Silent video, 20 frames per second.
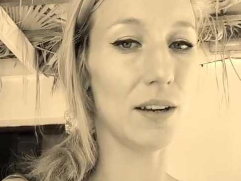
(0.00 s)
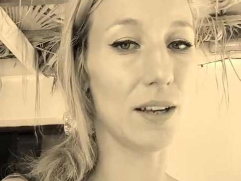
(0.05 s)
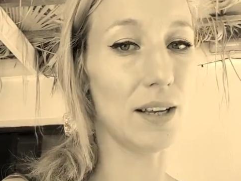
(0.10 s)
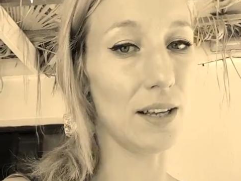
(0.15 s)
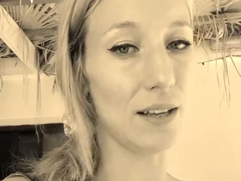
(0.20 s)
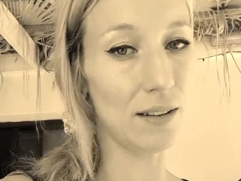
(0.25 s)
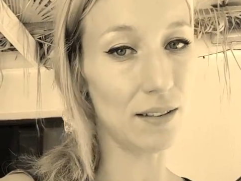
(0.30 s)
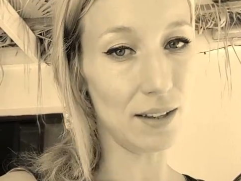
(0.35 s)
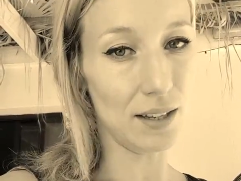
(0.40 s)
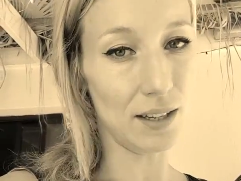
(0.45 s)

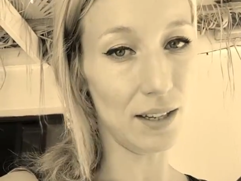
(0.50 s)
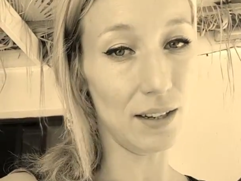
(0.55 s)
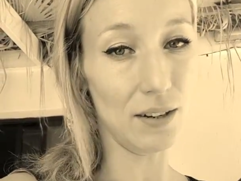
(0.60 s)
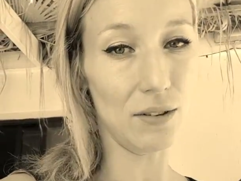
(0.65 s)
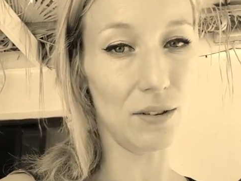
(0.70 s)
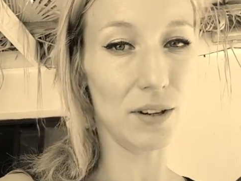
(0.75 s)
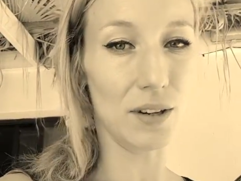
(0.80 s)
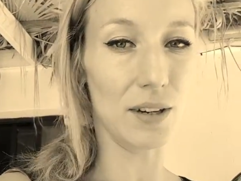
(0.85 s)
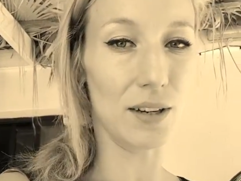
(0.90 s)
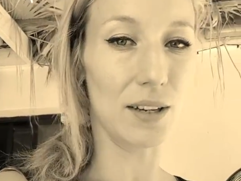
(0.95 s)
Eating
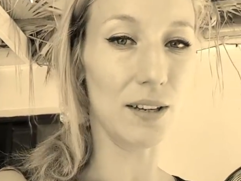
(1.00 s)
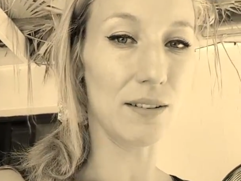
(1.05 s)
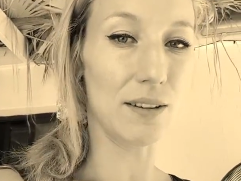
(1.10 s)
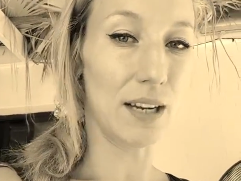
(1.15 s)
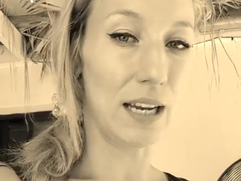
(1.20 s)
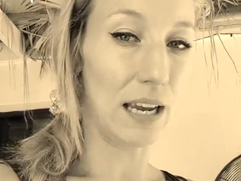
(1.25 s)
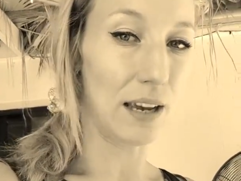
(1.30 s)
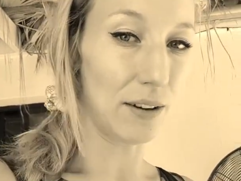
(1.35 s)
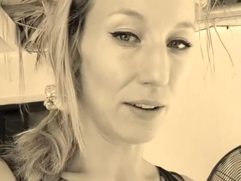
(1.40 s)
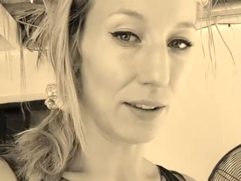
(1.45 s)

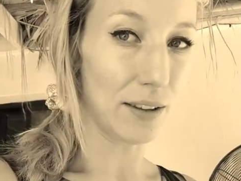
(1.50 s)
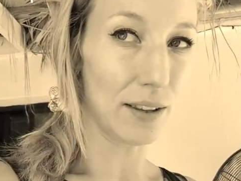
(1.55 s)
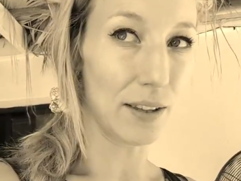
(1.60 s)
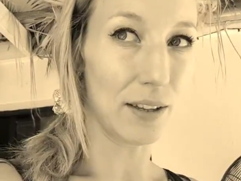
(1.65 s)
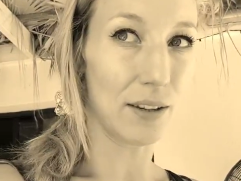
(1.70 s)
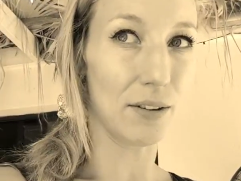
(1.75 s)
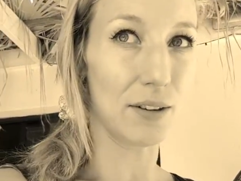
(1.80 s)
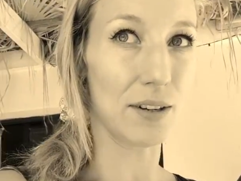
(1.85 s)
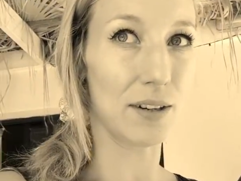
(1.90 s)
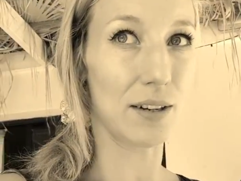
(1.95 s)

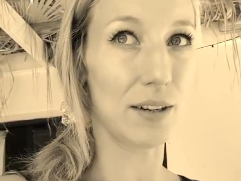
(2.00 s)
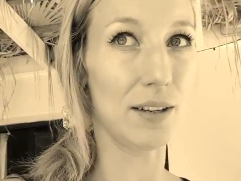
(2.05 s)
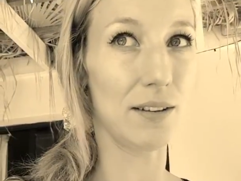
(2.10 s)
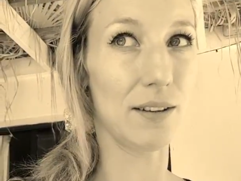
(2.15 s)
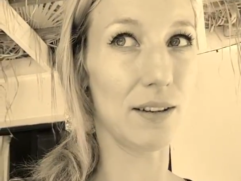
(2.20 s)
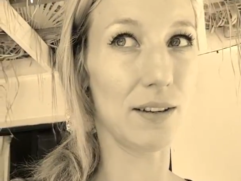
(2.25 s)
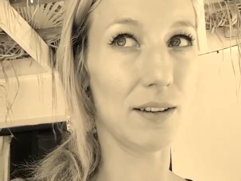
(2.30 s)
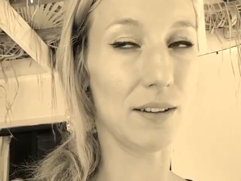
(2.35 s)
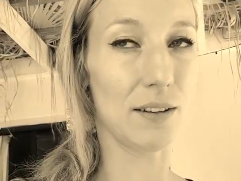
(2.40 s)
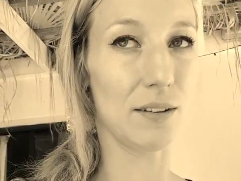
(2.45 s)
healthy or
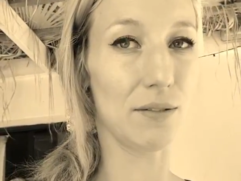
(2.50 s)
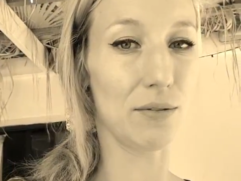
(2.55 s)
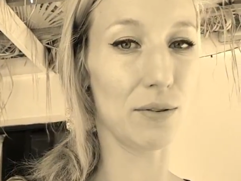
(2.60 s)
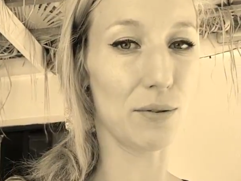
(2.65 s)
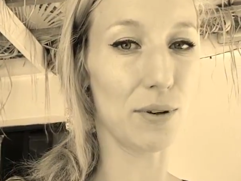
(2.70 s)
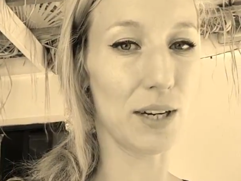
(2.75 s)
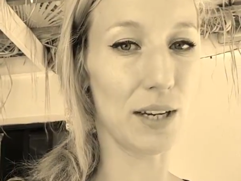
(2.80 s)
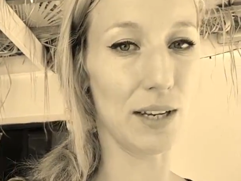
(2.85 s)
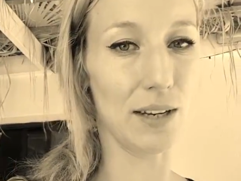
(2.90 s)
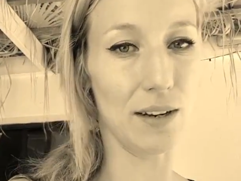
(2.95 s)
eating a
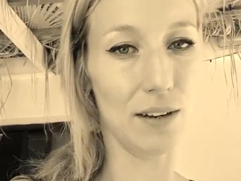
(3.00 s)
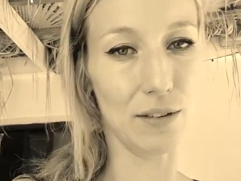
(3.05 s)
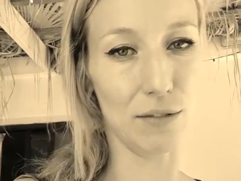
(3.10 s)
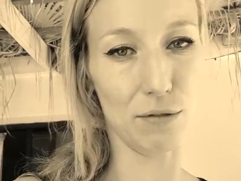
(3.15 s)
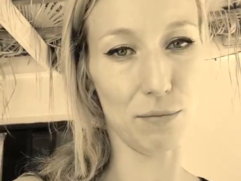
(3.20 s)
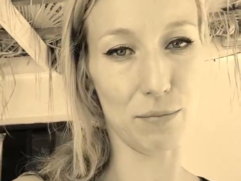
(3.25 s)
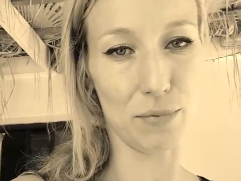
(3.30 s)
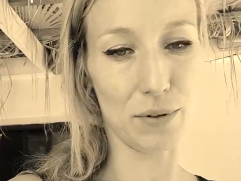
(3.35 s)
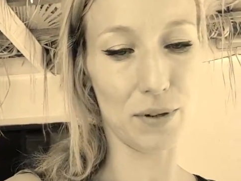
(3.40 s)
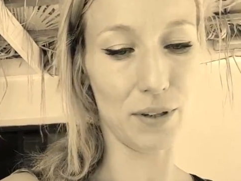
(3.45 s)
variety of
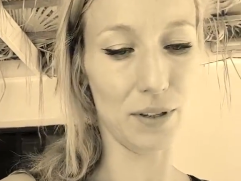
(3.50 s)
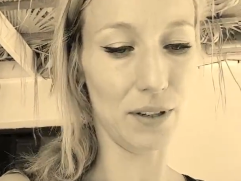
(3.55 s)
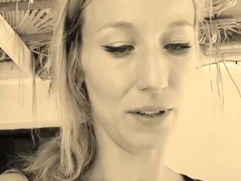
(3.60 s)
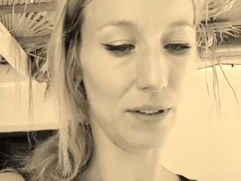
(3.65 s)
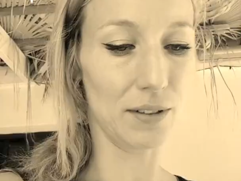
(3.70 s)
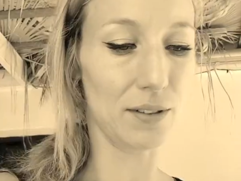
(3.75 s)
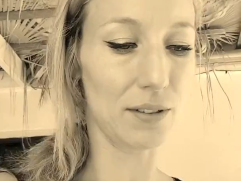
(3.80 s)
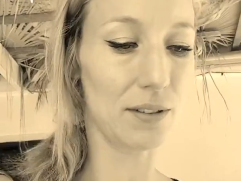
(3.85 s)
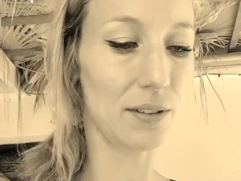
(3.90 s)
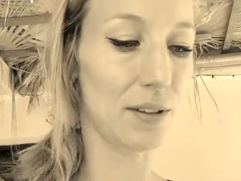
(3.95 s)

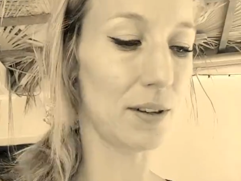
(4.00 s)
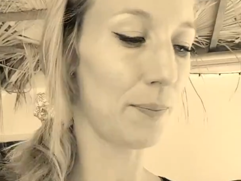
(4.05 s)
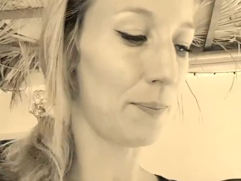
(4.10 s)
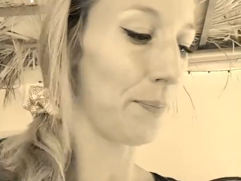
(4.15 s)
products.